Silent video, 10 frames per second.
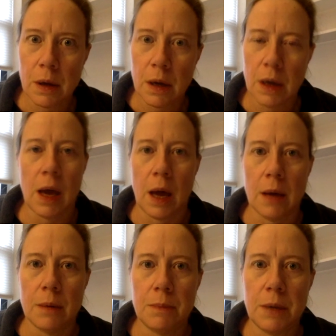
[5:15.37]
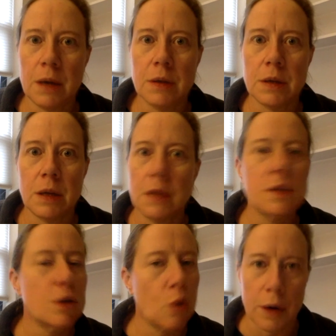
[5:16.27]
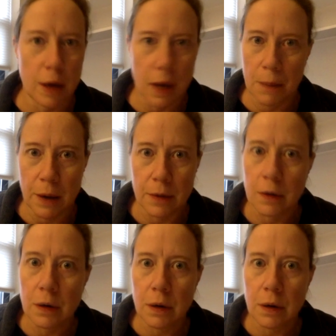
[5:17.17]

again, because it isn't going to get better